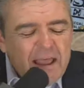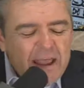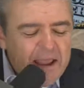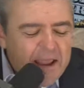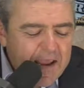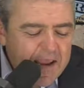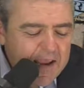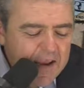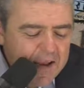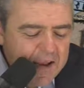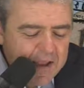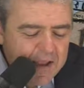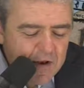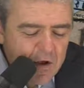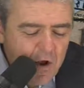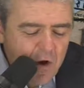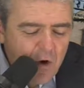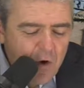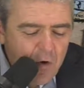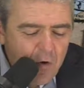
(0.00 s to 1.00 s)
And
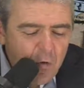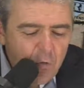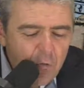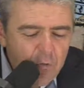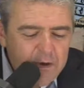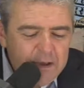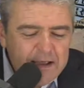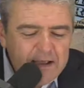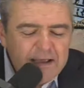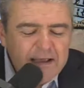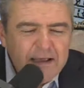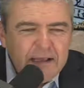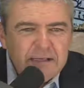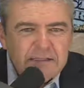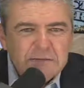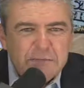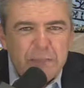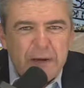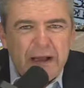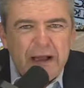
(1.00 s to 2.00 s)

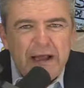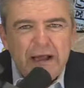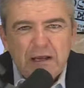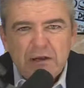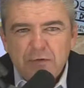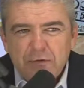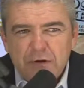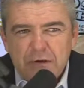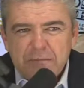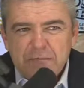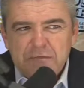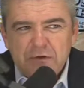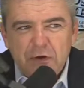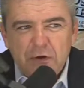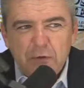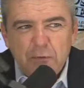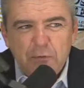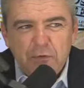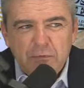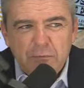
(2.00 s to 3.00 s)
always buy
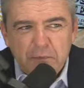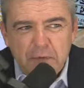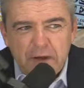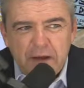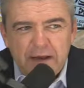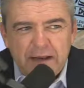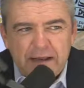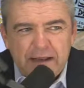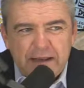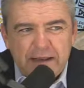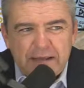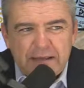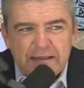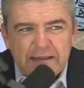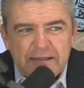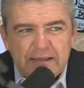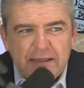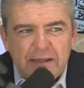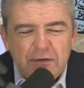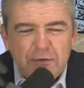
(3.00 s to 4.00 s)
crypto with money
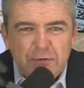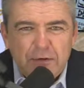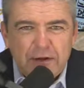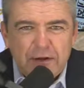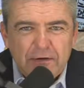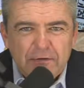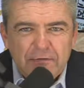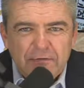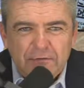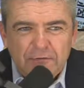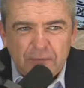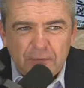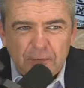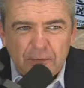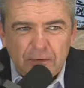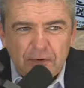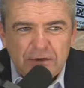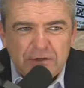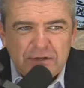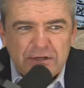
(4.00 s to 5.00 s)
that you can
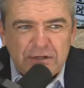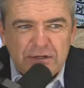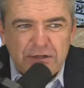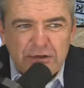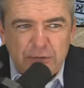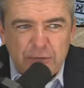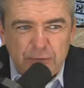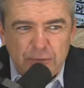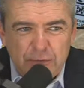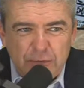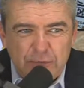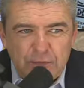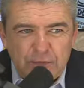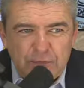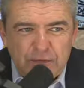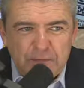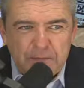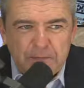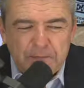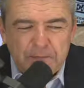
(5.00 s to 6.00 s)
afford to lose.